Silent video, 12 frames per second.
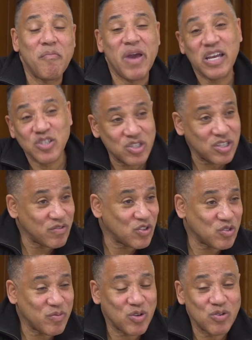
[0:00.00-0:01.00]
Majesty of
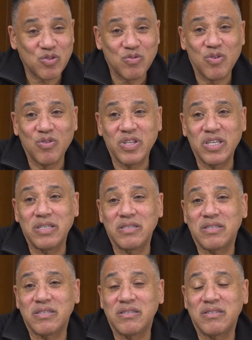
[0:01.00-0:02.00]
the Spiritual
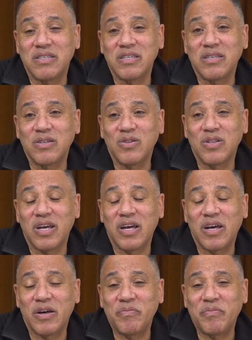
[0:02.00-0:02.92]
is still